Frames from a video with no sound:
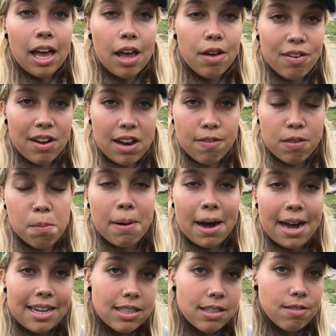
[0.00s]
if any of the
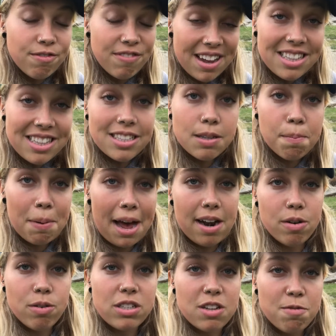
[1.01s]
fence
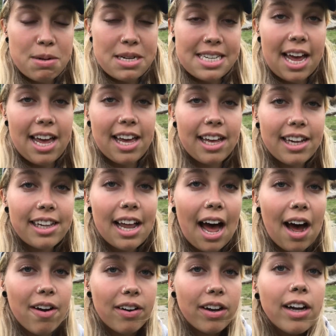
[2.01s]
panels have been taken
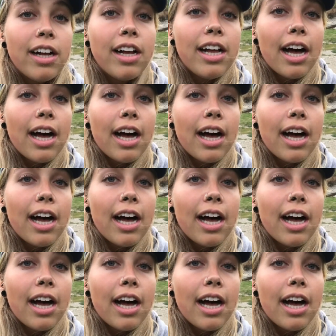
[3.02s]
down,